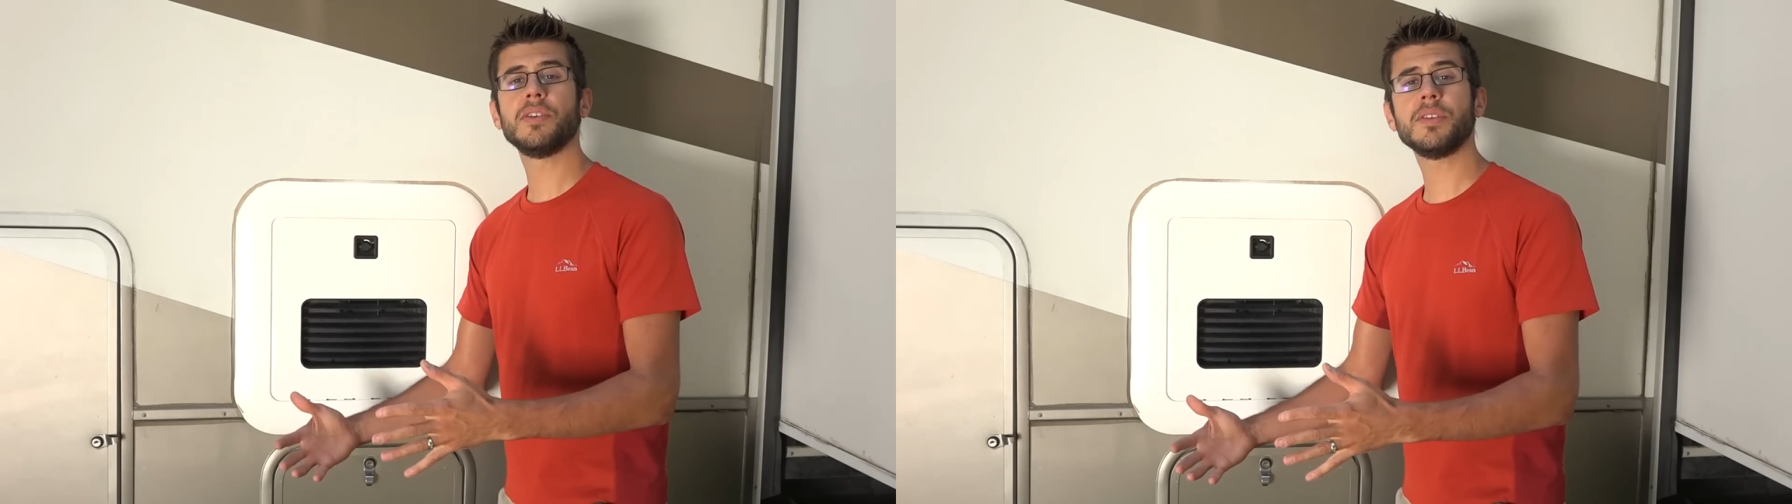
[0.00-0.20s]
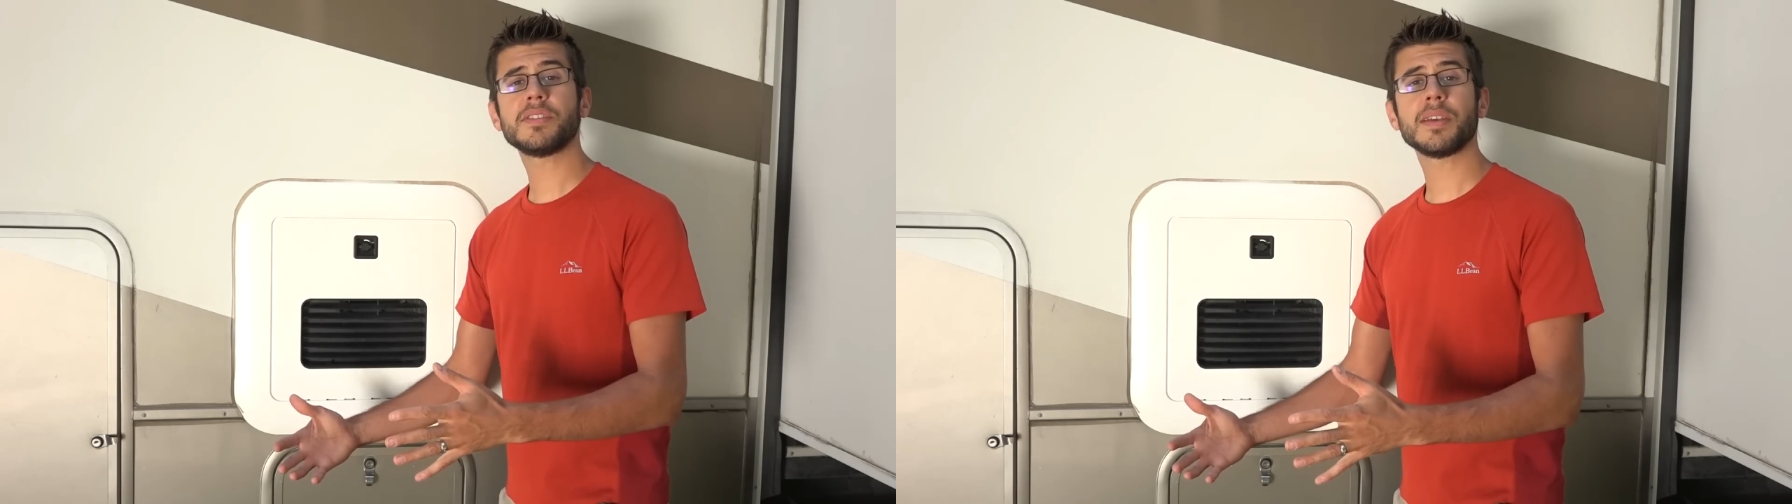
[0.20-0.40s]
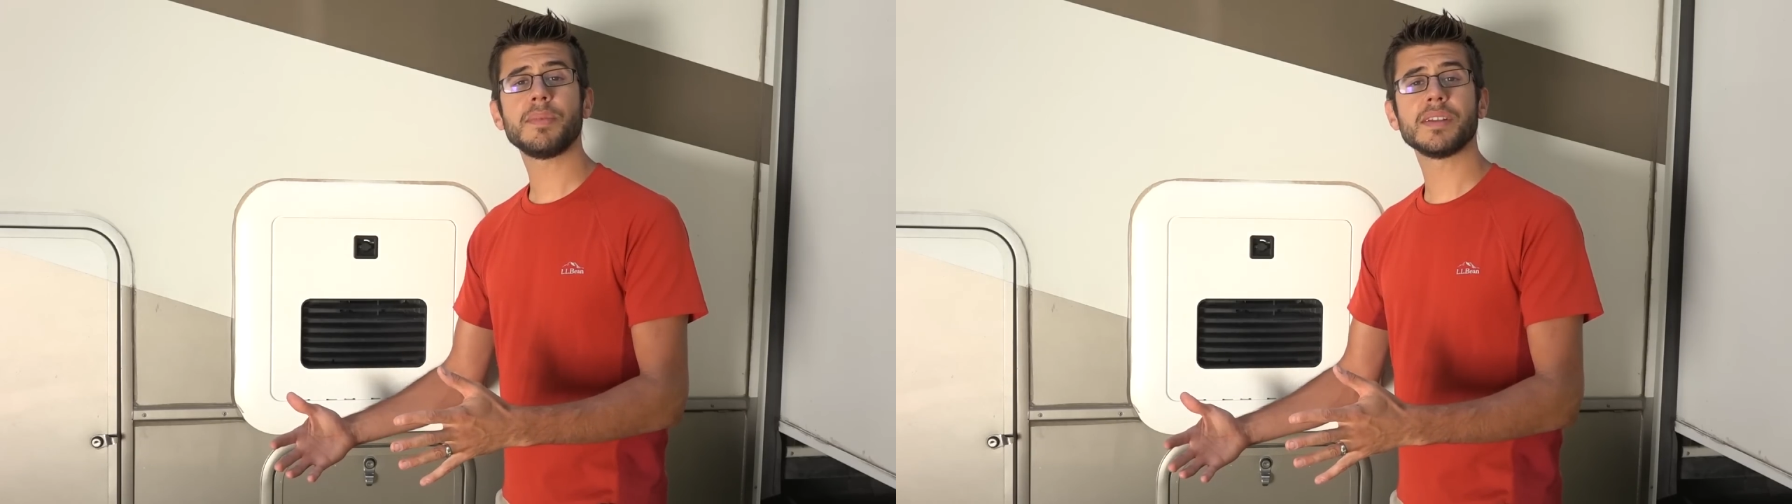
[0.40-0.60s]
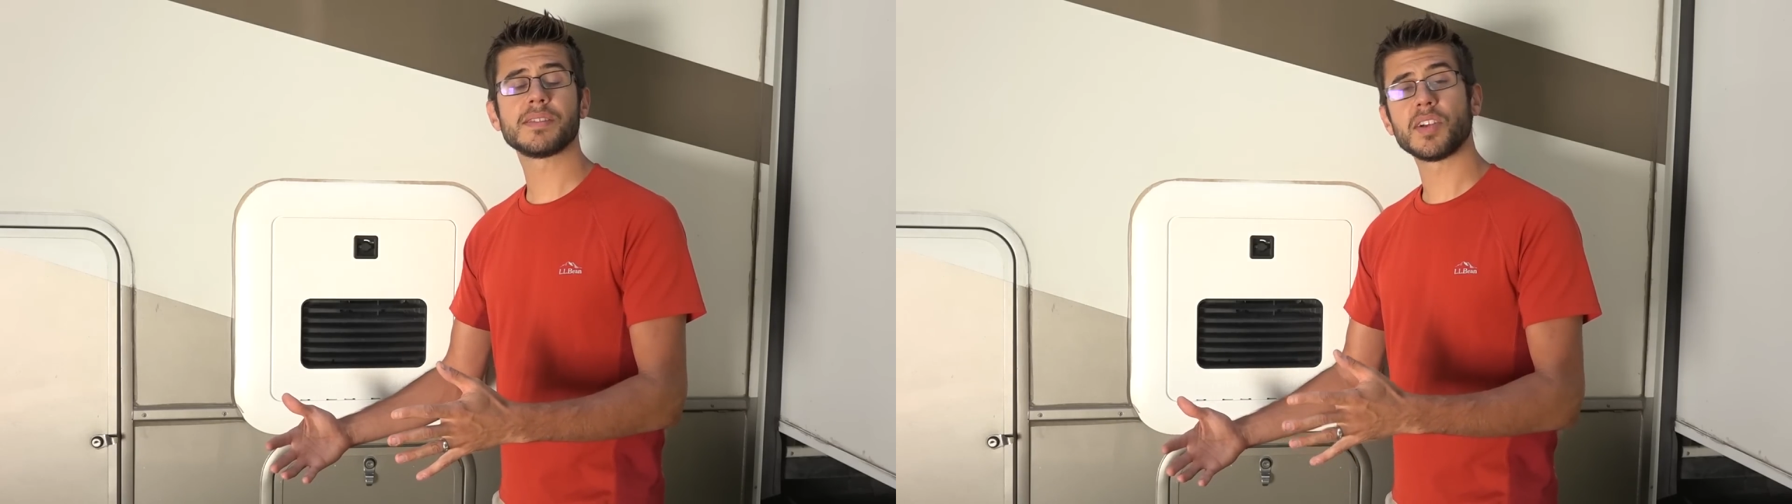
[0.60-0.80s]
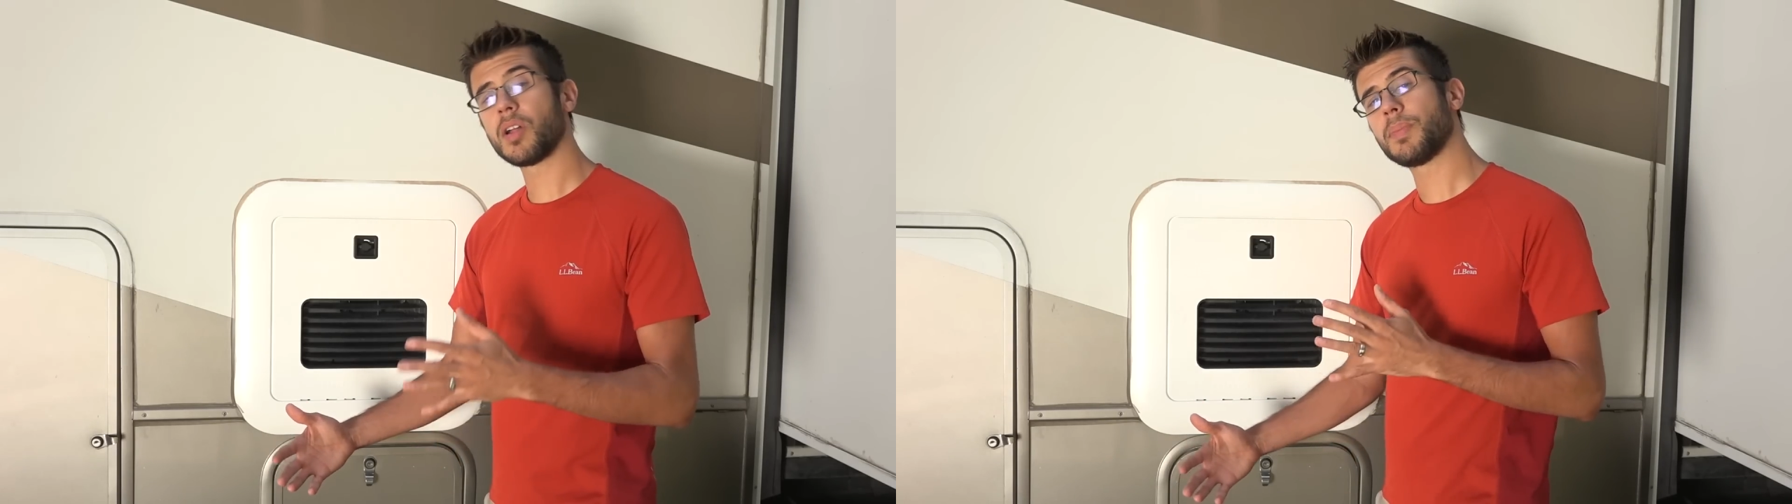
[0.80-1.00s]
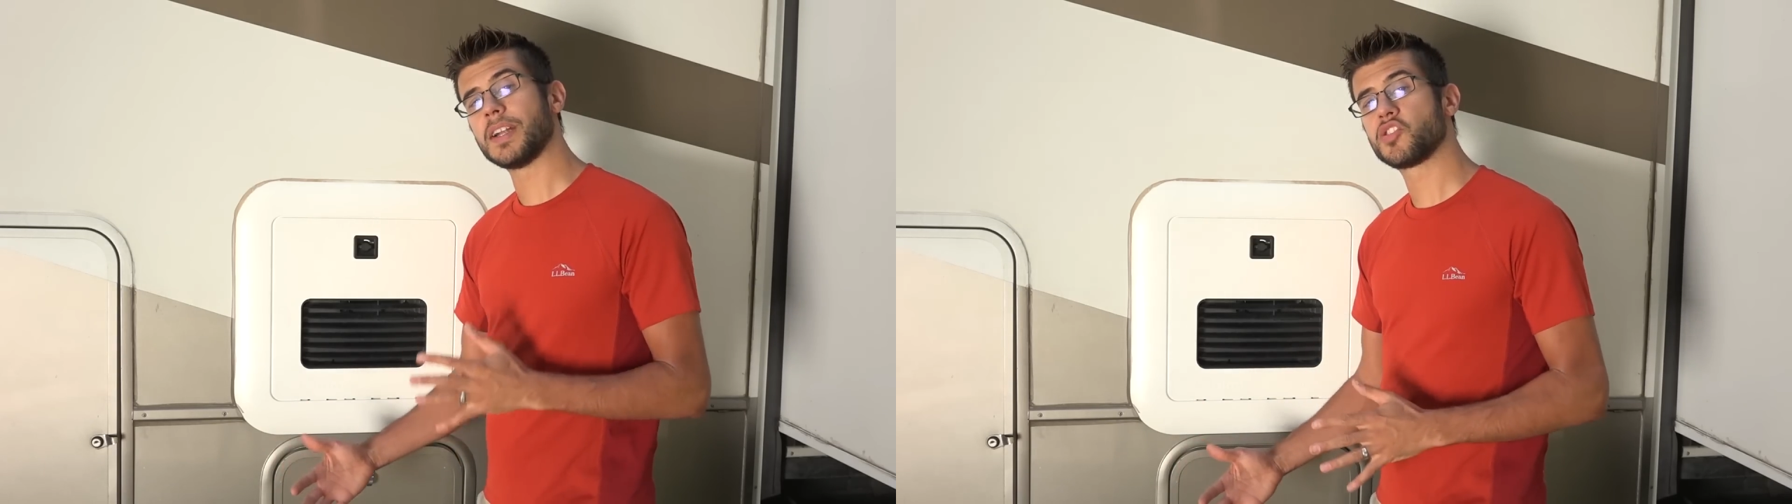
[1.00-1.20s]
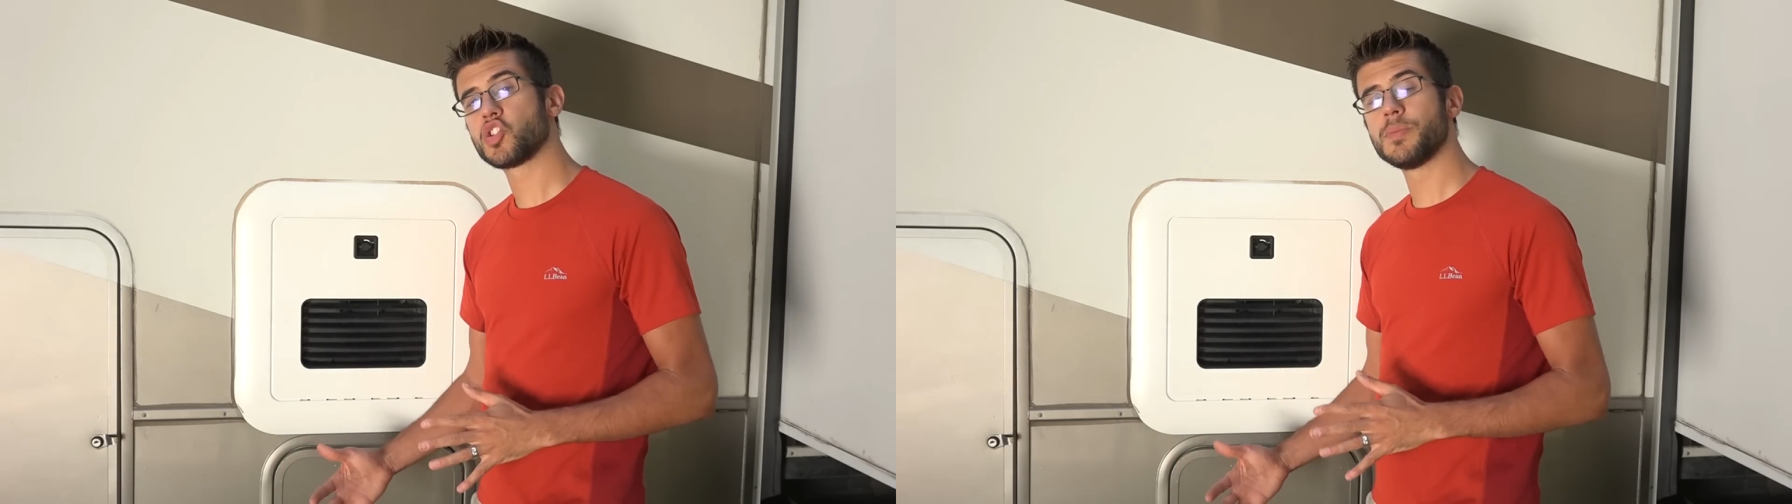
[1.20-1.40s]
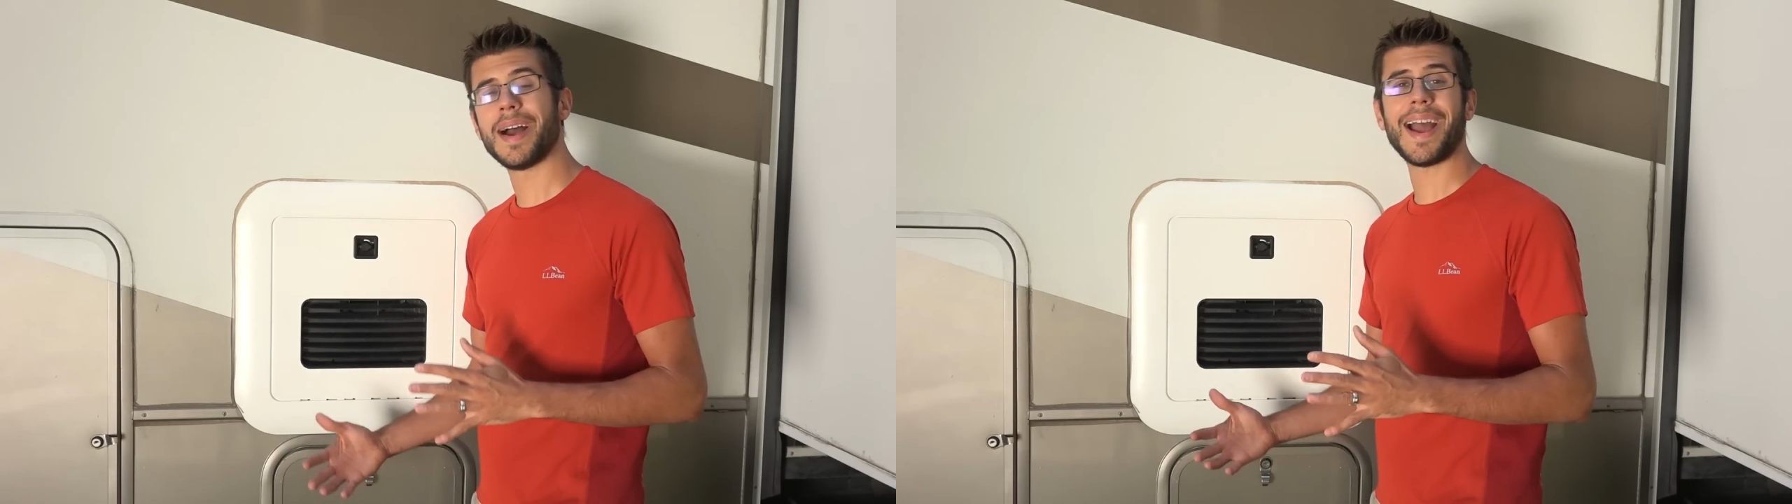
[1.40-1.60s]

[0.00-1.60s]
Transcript: units can be installed by Truma